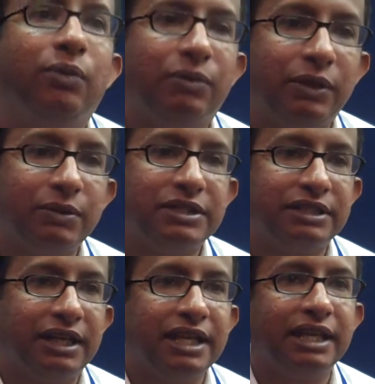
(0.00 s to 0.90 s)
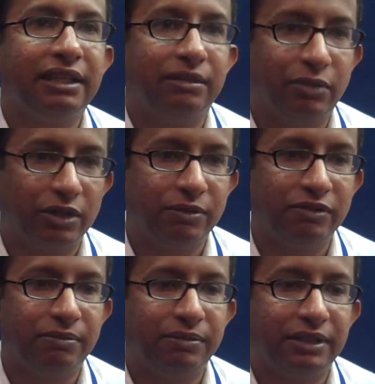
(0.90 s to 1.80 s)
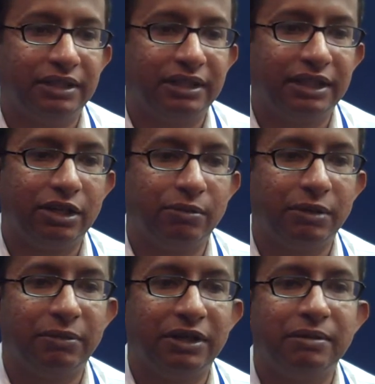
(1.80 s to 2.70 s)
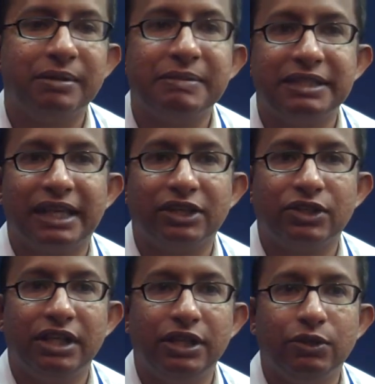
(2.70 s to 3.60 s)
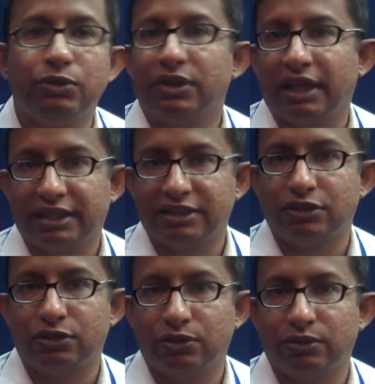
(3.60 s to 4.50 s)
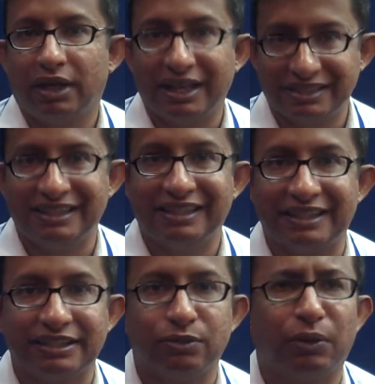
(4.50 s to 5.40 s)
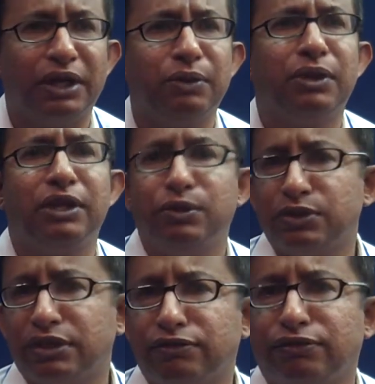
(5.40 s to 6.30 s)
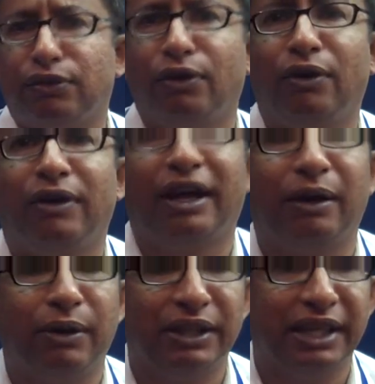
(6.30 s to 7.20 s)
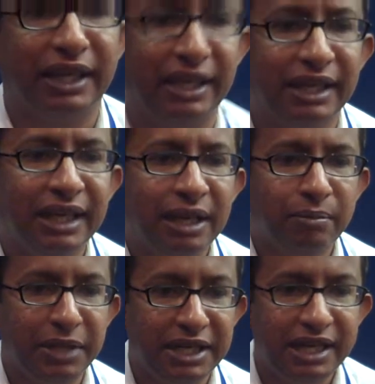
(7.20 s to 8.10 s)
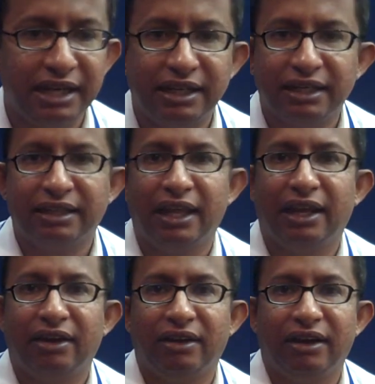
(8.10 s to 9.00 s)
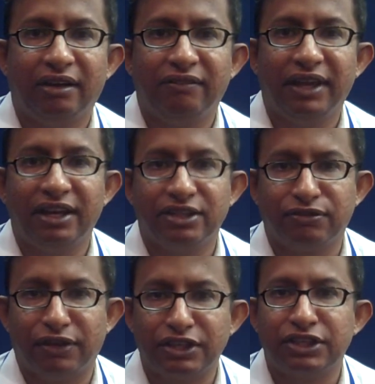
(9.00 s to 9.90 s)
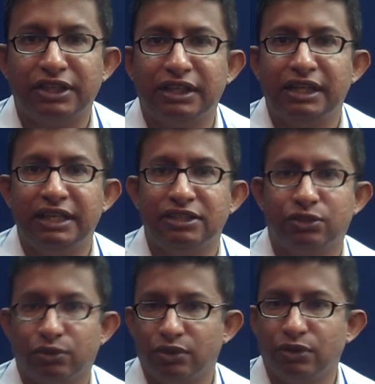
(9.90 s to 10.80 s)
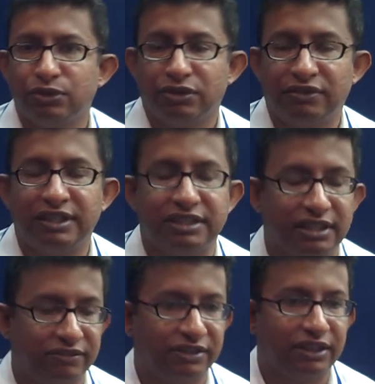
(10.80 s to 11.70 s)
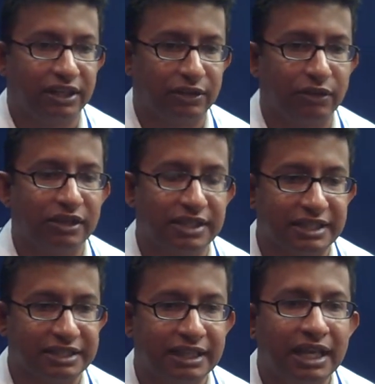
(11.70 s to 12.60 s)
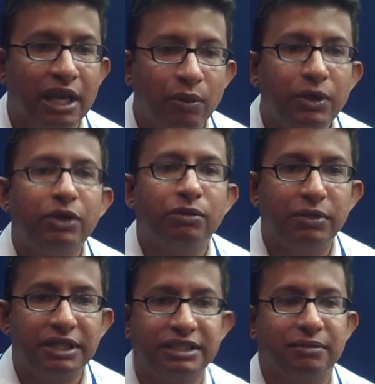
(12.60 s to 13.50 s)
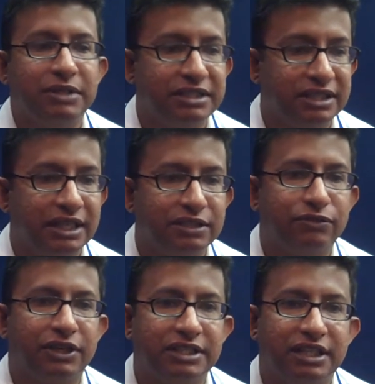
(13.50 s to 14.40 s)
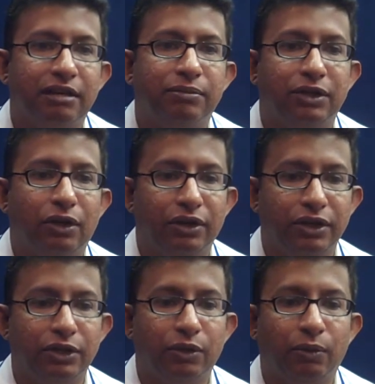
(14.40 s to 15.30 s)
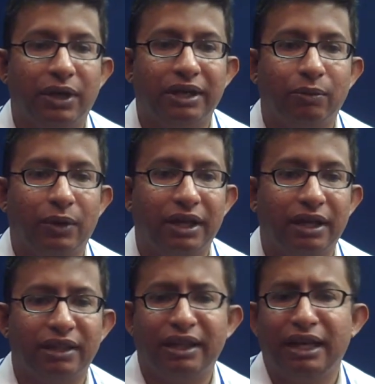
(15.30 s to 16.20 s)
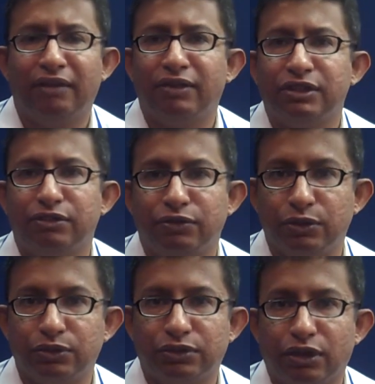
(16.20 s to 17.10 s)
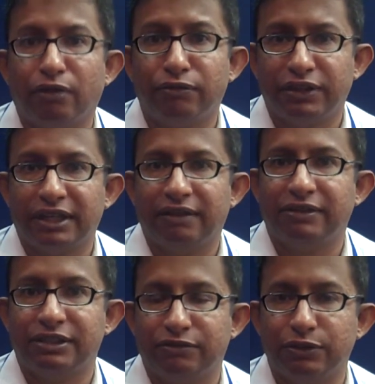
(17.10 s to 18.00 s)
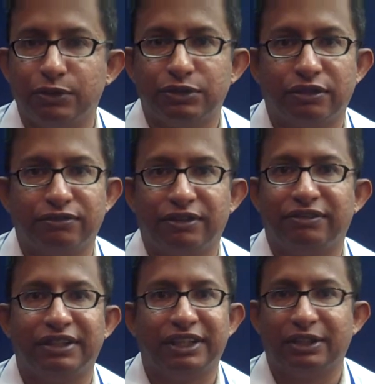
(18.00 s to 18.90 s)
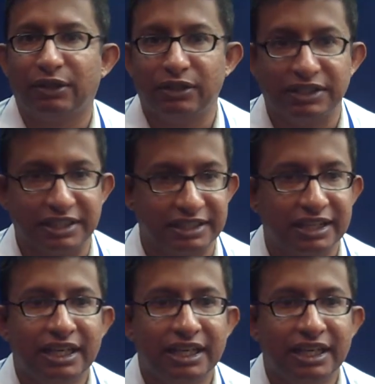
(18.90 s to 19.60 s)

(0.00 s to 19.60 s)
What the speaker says: What we're studying at the bottom of the economic pyramid is actually use and access to ICTs. What do they use it for? How are they mediating their various functional needs through the use of these different technologies? We could bring some insights, for example, on what are their levels of use, comfort levels of use of different technologies.